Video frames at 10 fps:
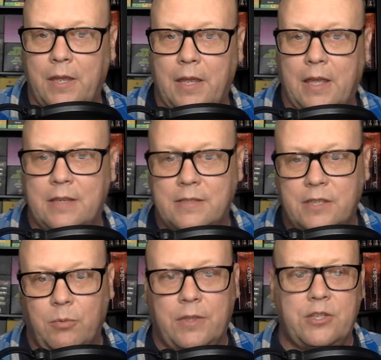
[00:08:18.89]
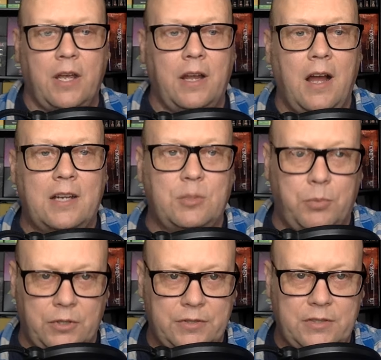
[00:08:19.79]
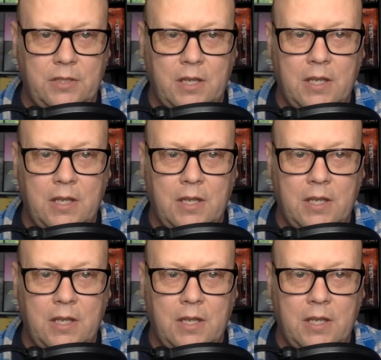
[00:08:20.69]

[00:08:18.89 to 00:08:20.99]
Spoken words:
and deal with a giant octopus.